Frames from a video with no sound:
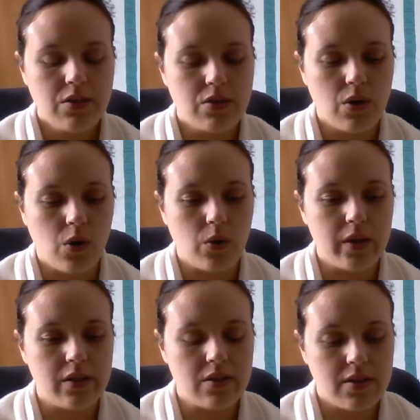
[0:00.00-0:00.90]
So
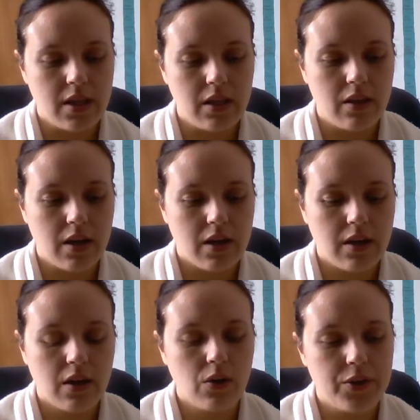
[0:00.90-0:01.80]
in saying that,
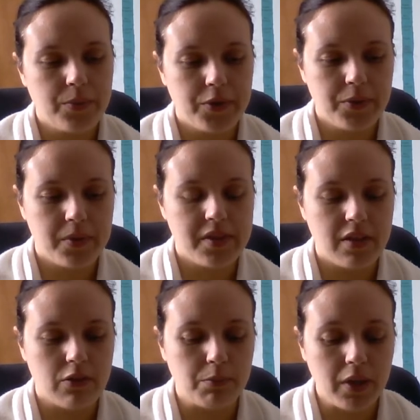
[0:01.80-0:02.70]
not only will you
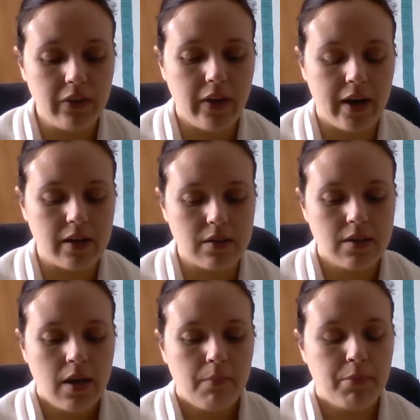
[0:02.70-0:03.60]
receive the
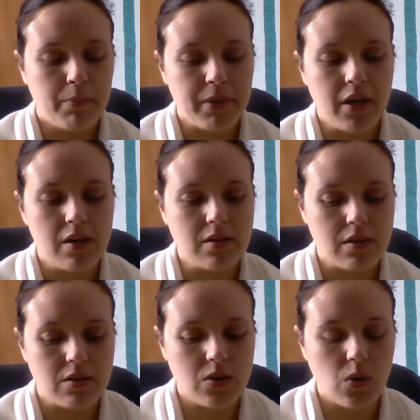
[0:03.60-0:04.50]
bloodlines, but because
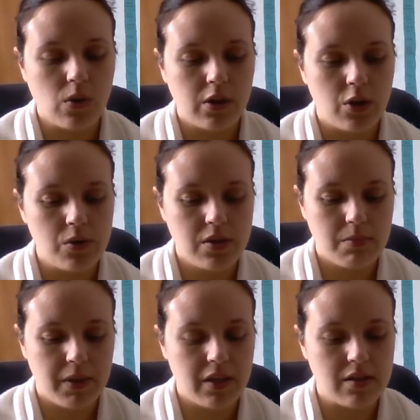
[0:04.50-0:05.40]
it's so close,
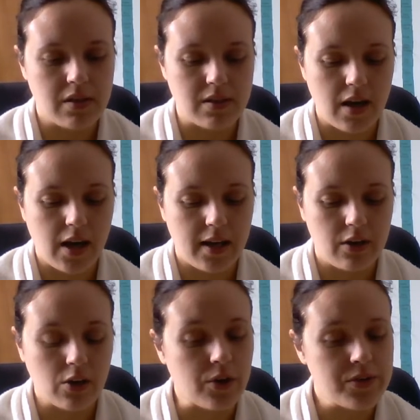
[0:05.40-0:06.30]
because it's
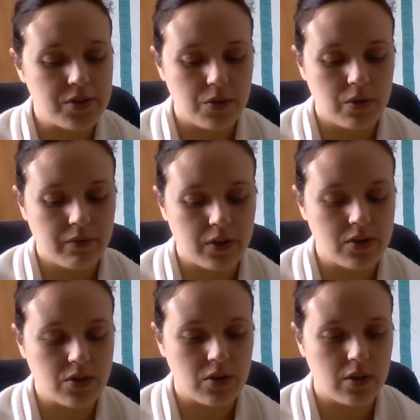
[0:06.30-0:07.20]
on Earth's
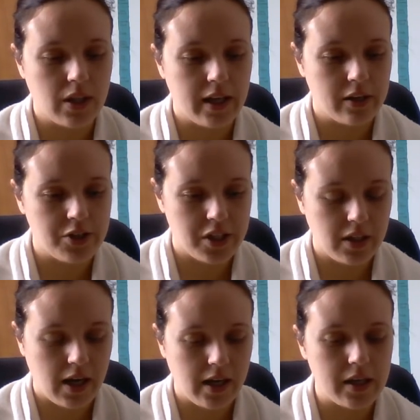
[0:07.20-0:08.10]
universal energy
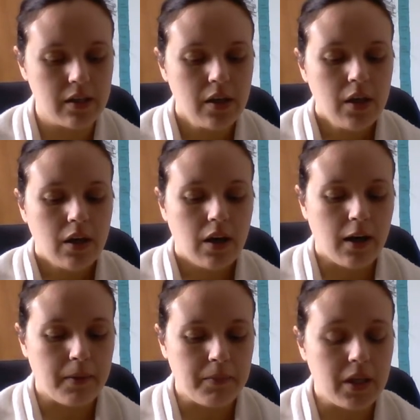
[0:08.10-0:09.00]
line,
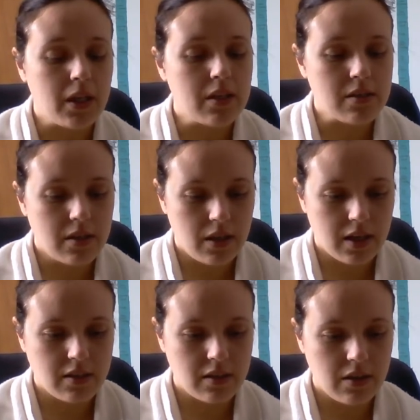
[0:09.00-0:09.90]
it is
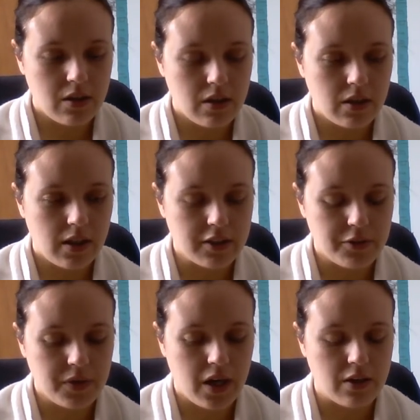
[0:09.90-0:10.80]
connected to the
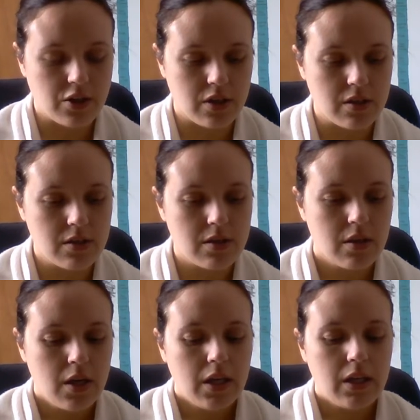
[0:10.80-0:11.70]
collective conscious.
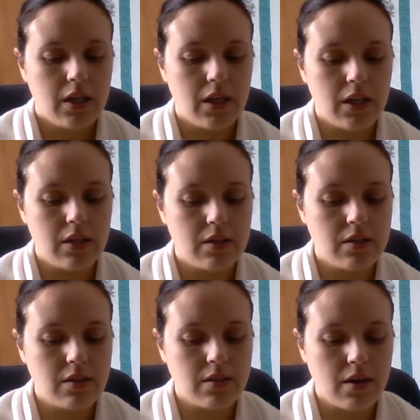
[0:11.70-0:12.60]
It
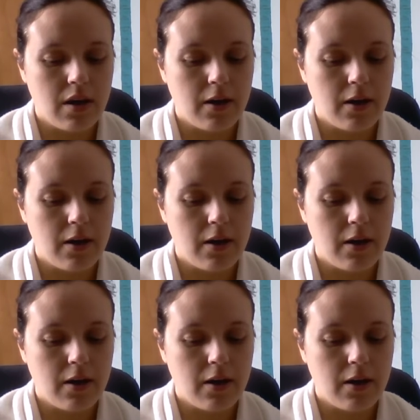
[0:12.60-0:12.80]
is